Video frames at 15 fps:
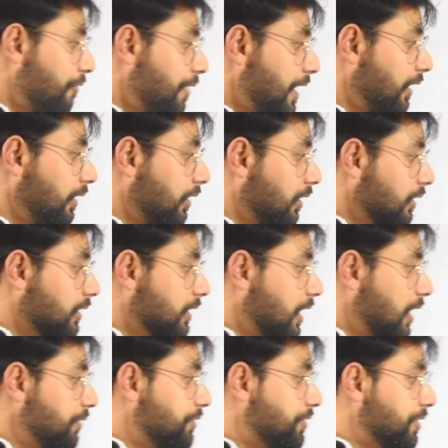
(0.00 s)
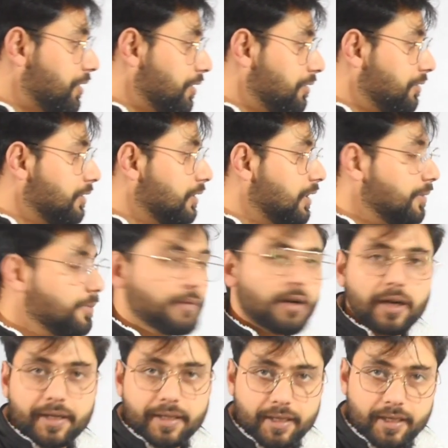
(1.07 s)
will go to the
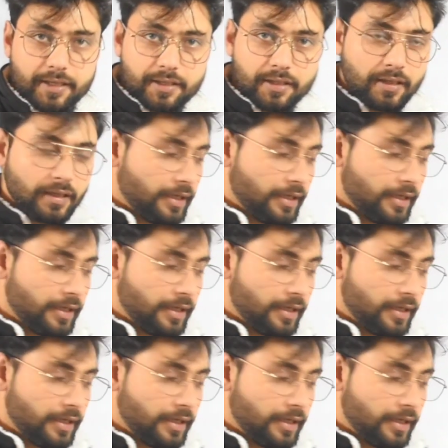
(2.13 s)
market.